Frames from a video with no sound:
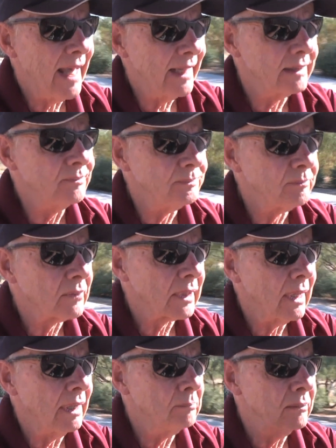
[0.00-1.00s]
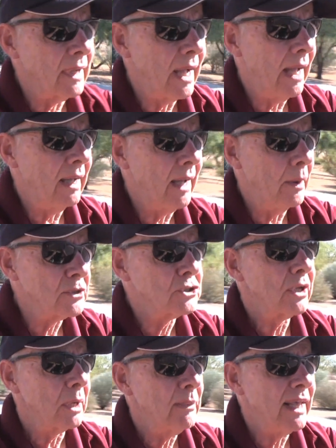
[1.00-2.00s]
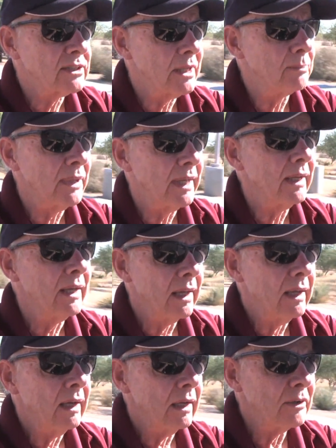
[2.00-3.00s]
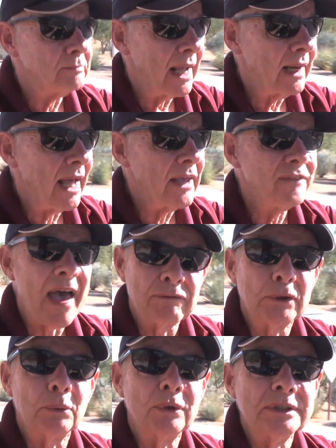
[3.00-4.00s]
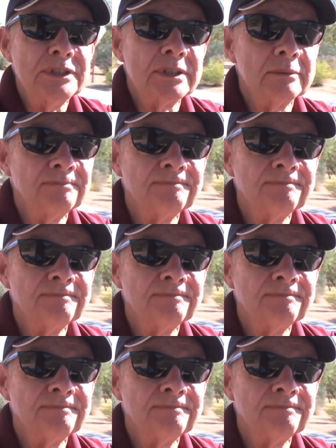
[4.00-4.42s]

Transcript: that I was going to make something of my life afterwards.